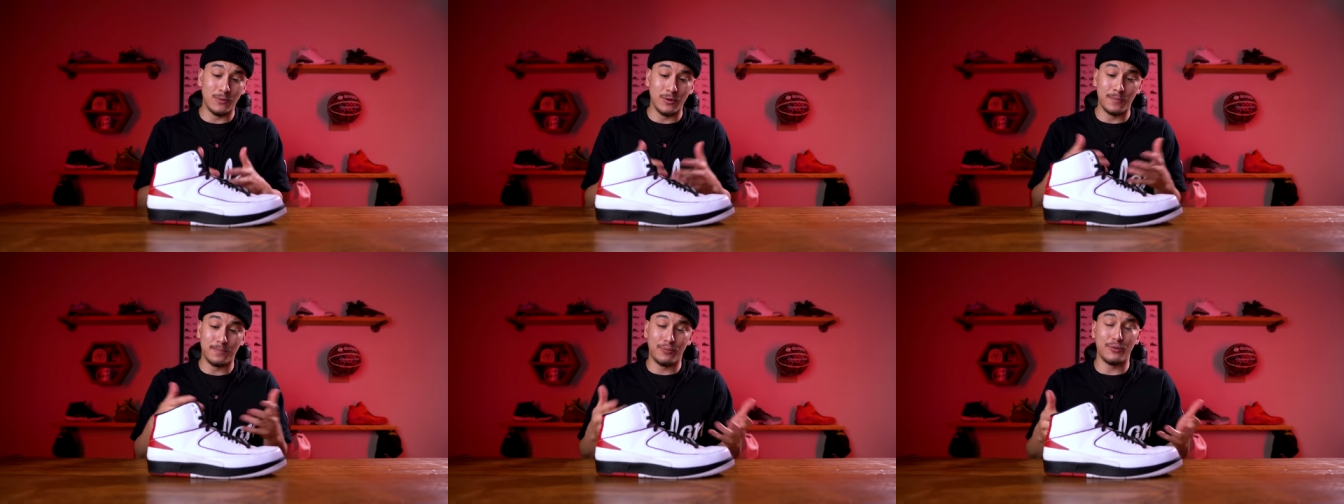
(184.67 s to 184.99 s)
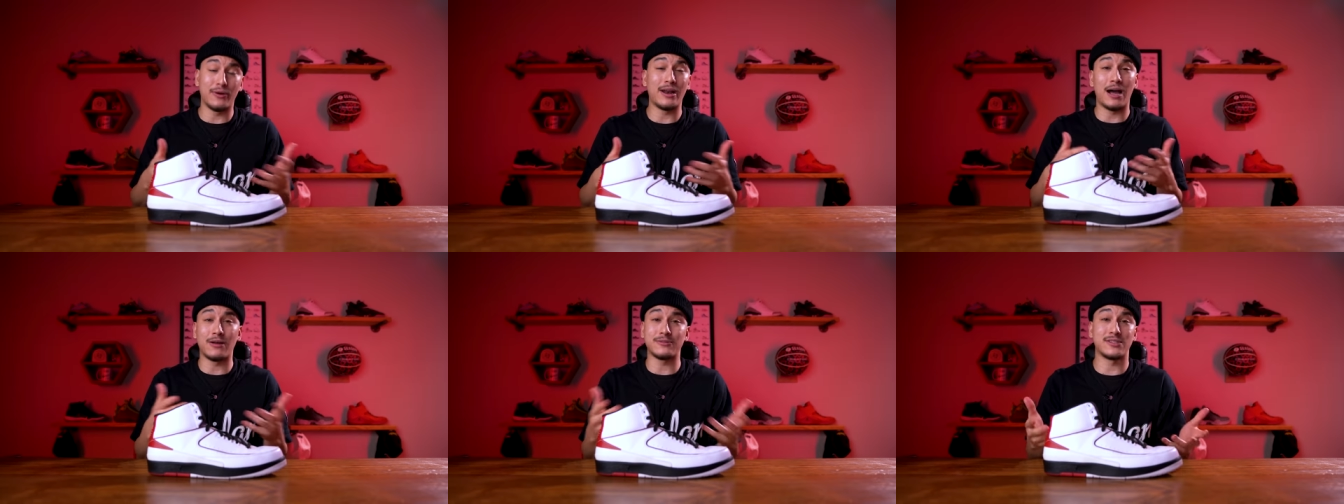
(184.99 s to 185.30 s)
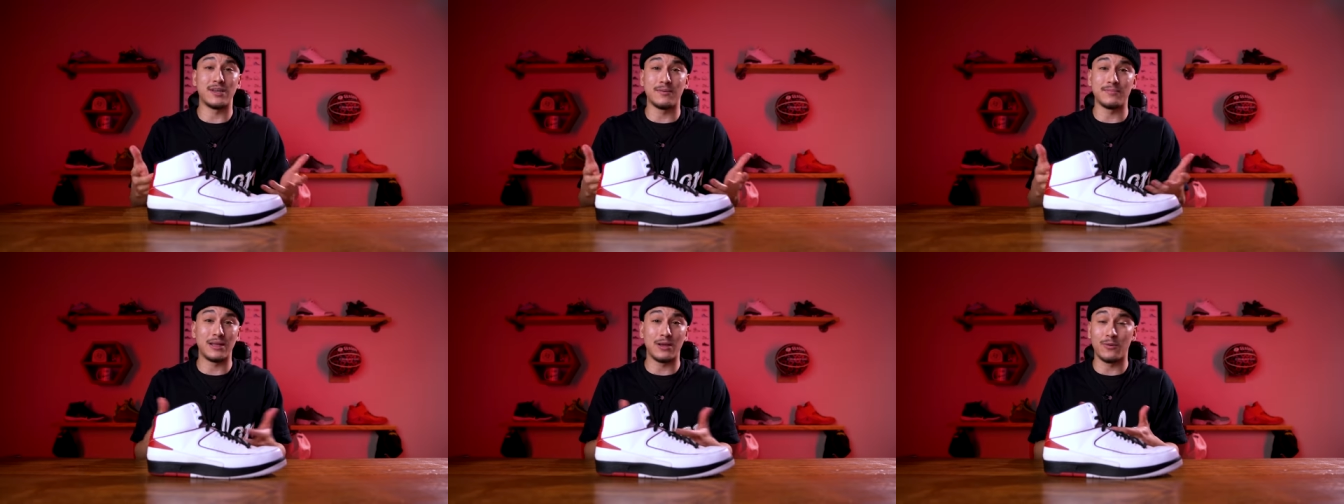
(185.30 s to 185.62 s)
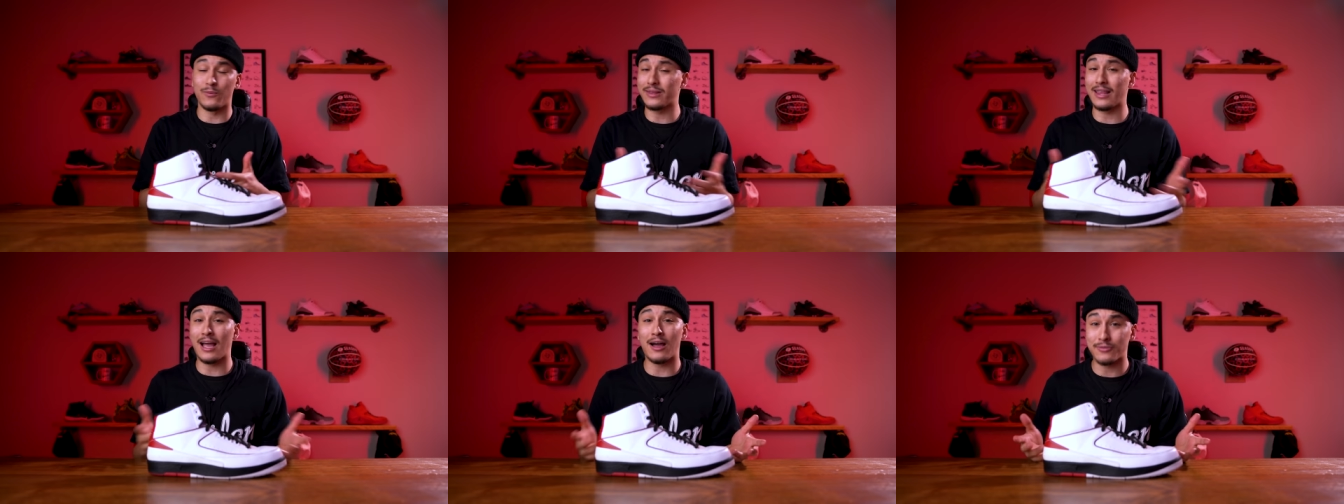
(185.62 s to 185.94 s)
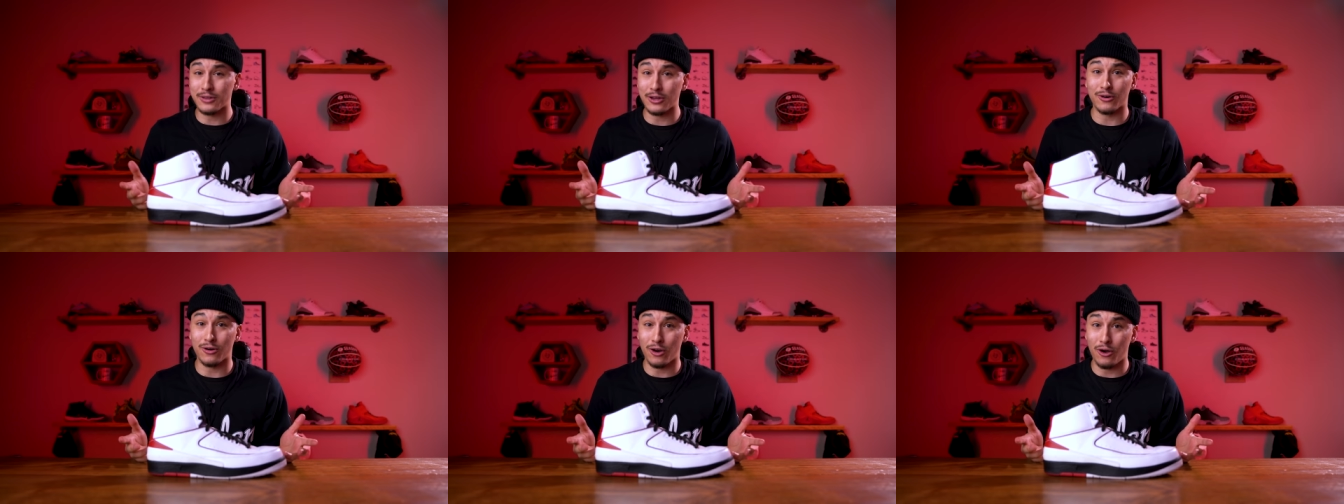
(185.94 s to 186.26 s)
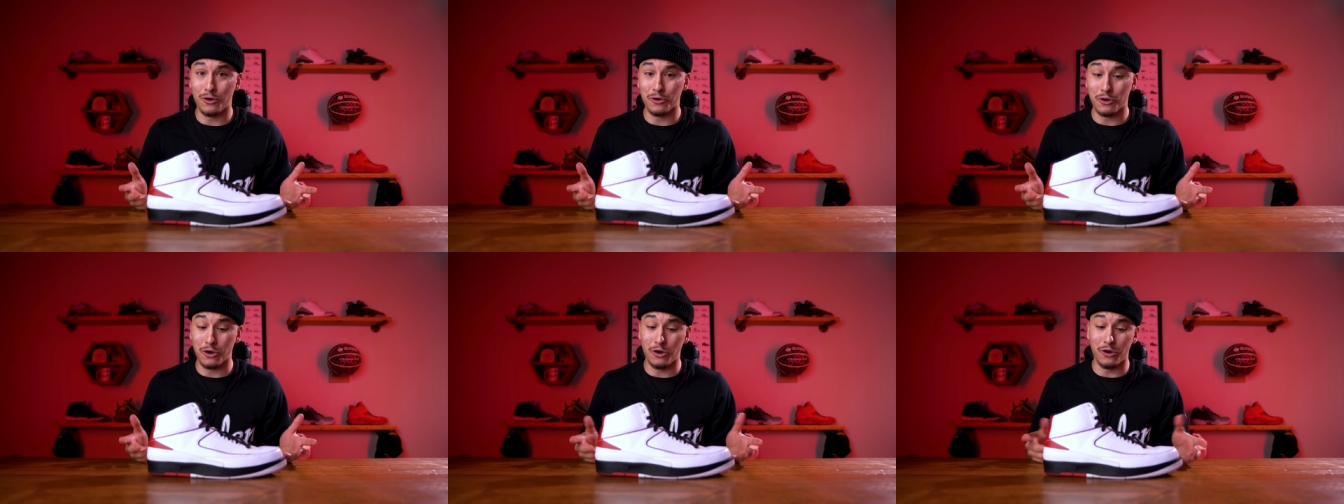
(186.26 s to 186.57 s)
would put out something without their
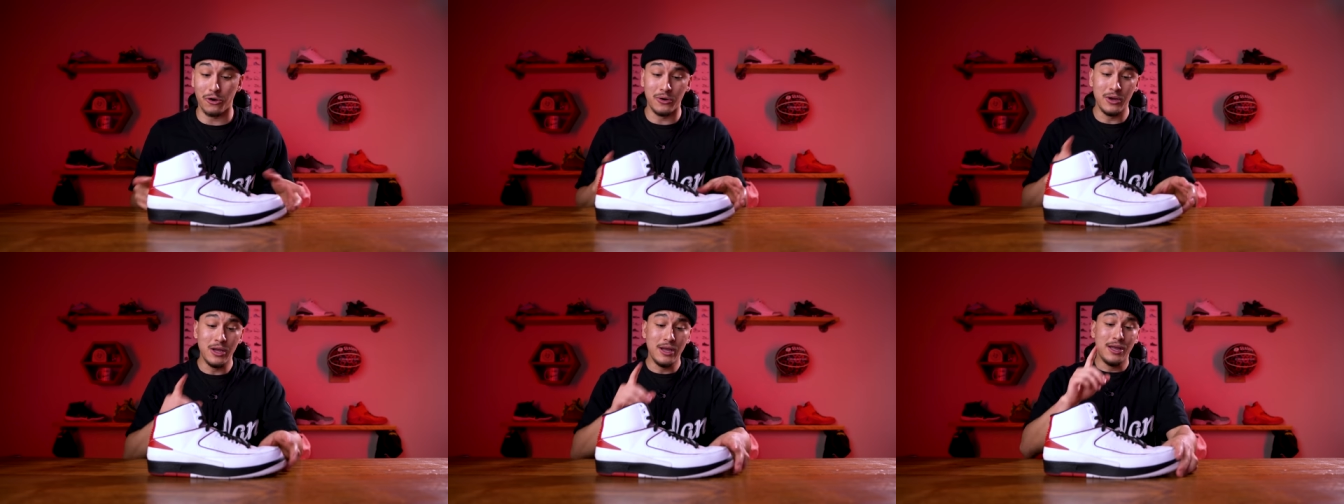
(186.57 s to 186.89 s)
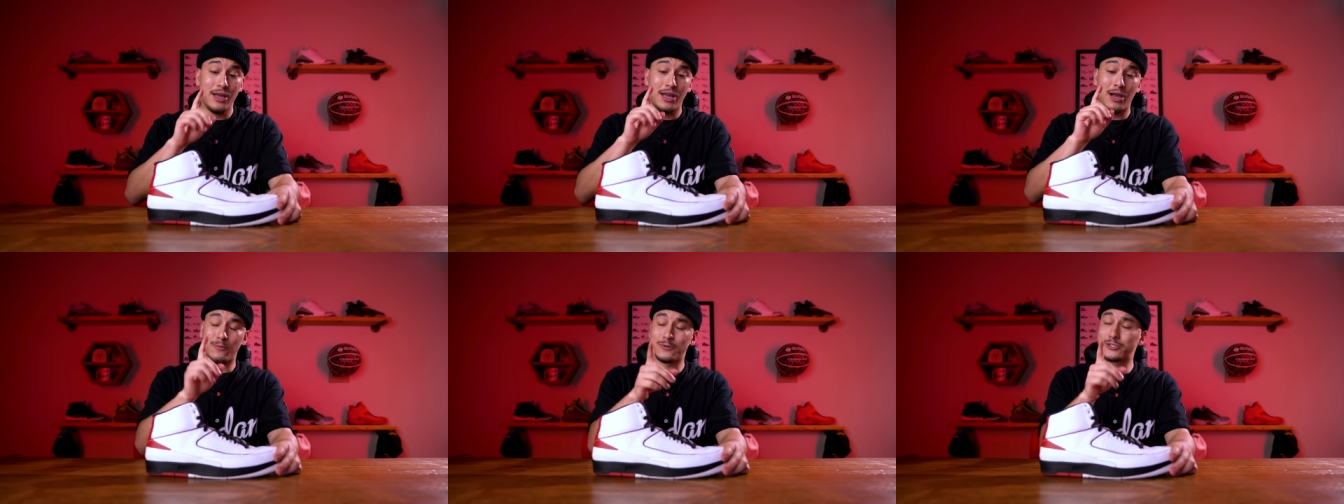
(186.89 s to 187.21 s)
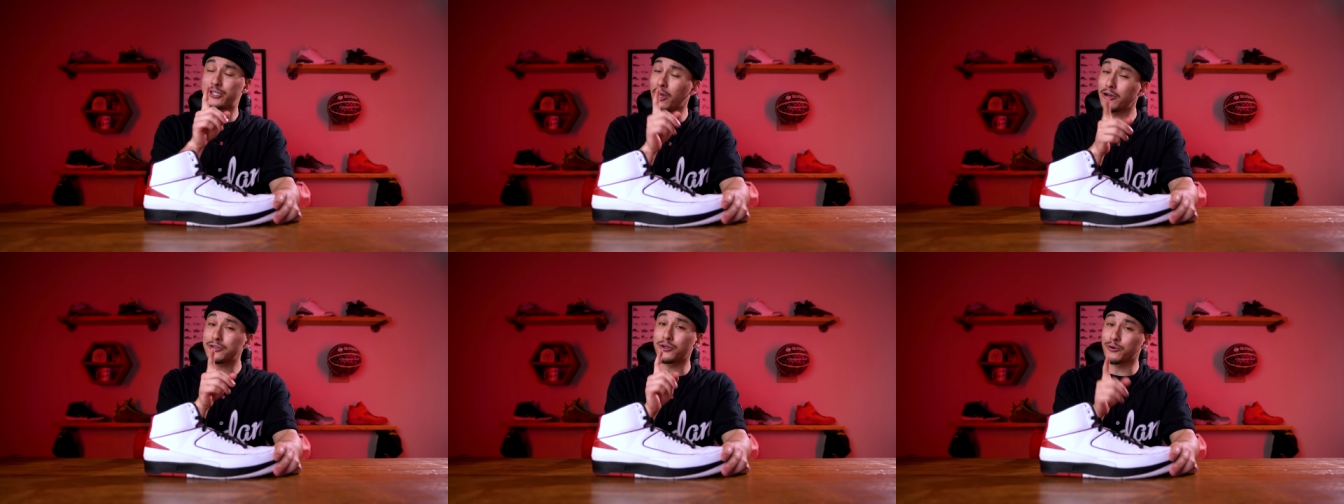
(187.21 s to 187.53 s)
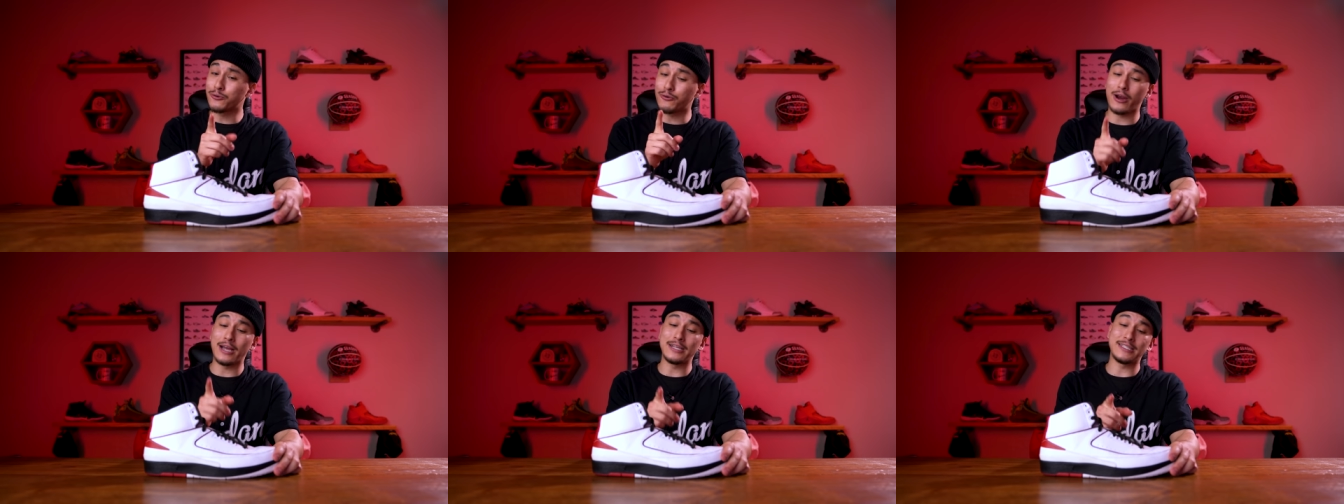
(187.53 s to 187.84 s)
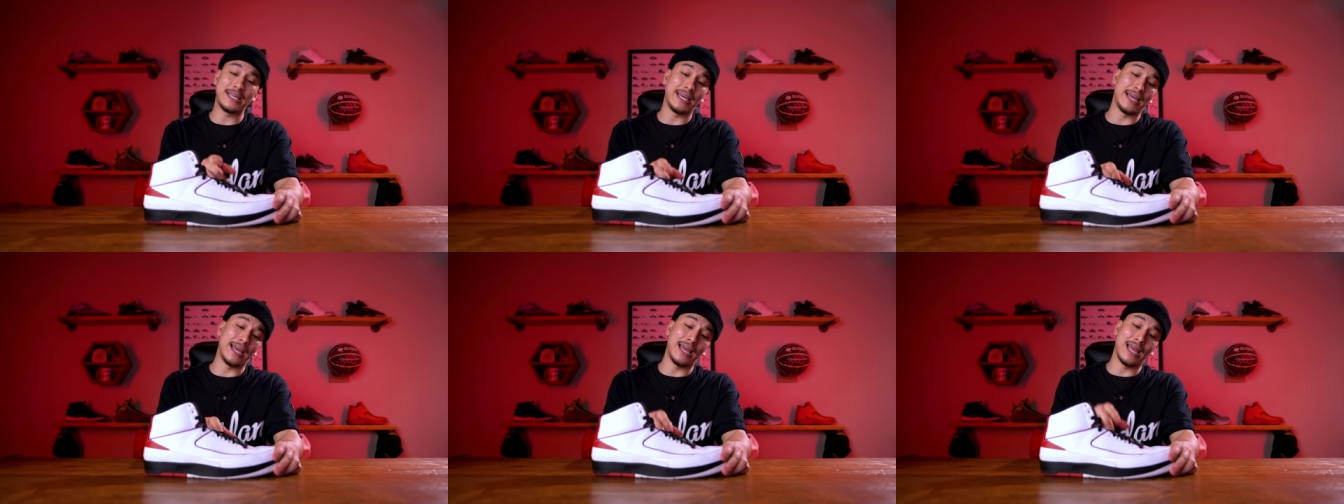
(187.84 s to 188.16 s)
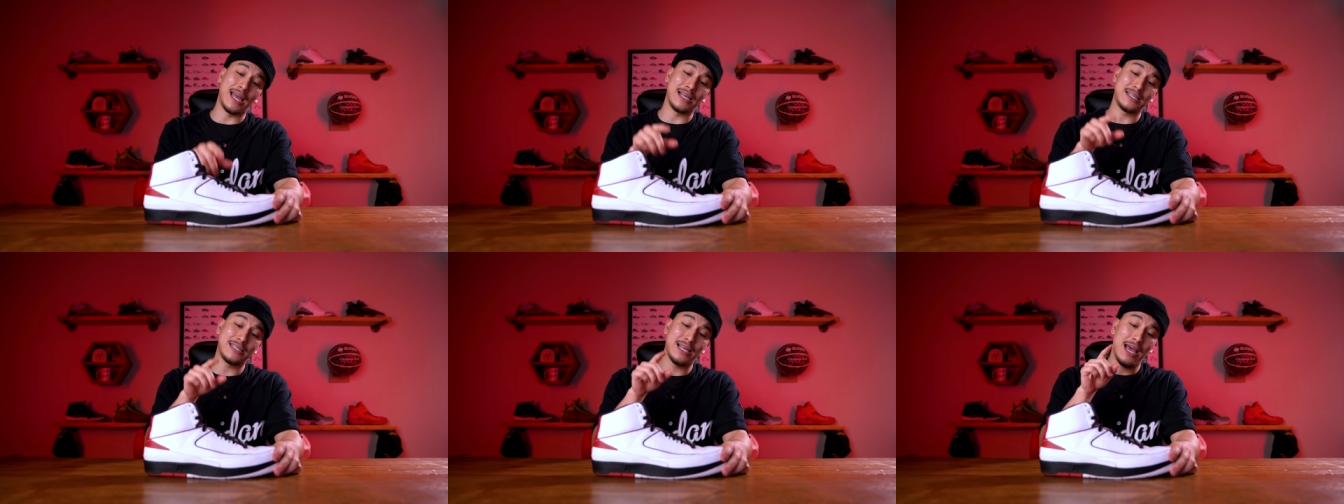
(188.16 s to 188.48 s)
logo and what's also crazy
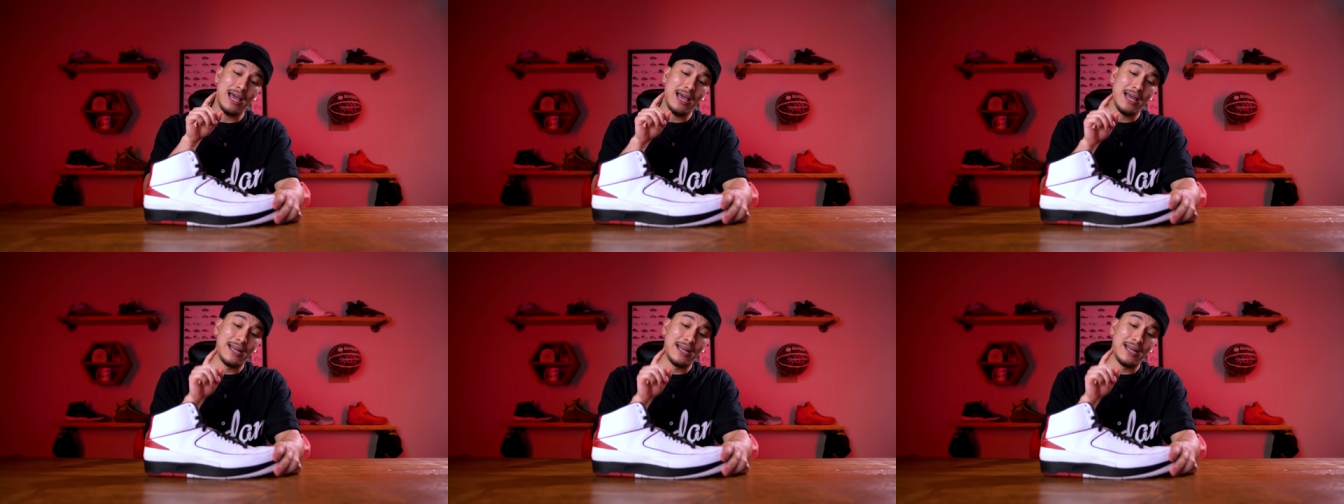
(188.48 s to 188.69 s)
is